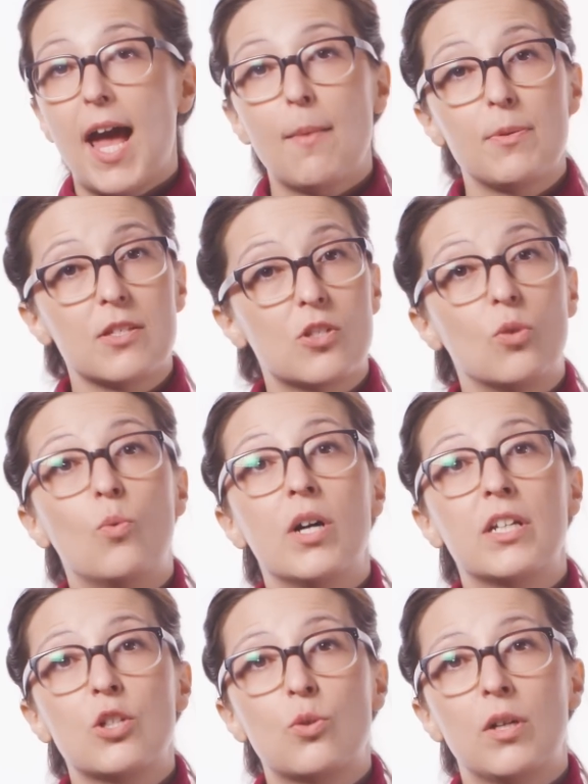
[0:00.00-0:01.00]
Happens to
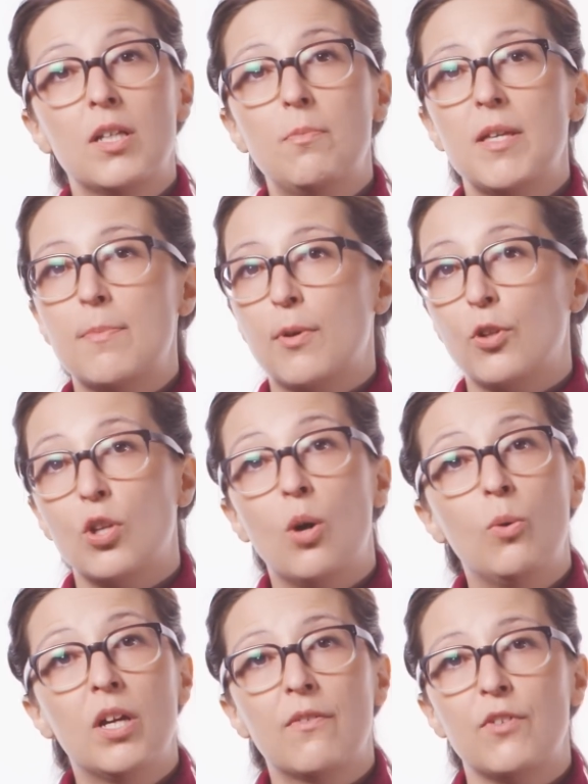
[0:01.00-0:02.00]
1 in 20 people, no
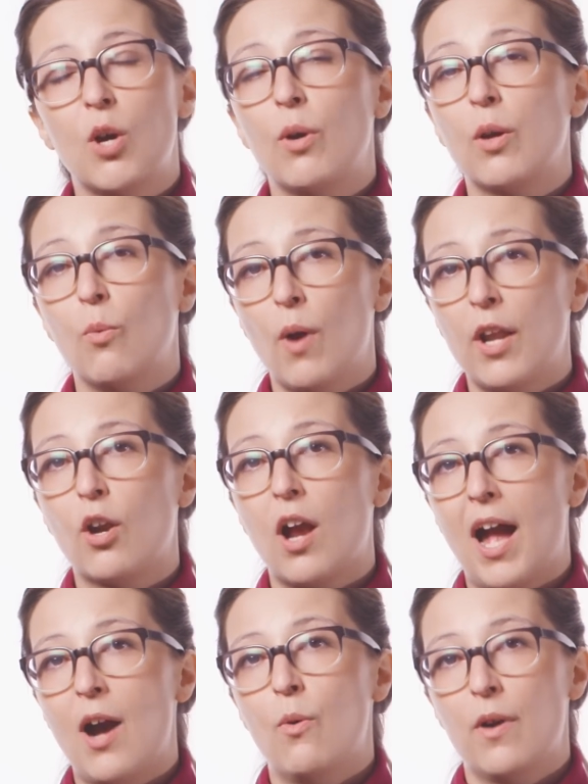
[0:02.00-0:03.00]
way of knowing when or
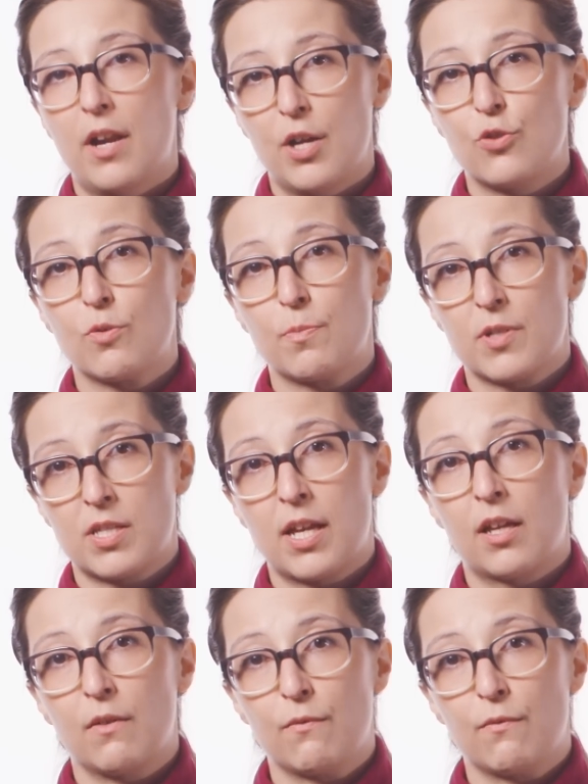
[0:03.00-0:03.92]
how, 100%